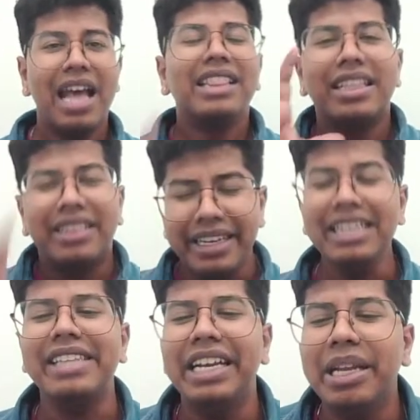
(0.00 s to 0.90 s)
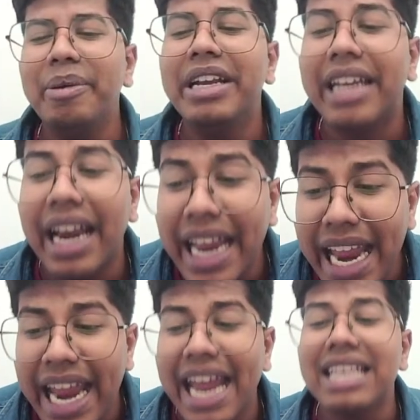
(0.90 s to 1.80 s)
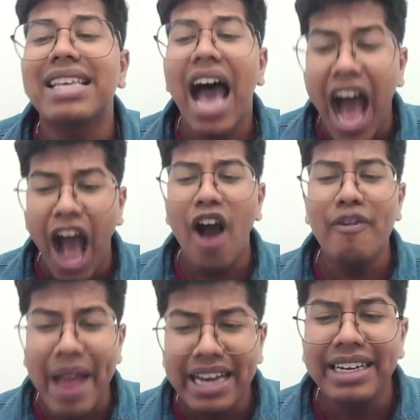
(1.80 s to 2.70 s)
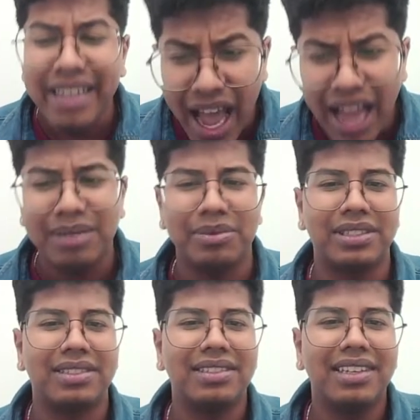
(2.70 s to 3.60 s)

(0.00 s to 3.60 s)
The 3 centimeter is how many times?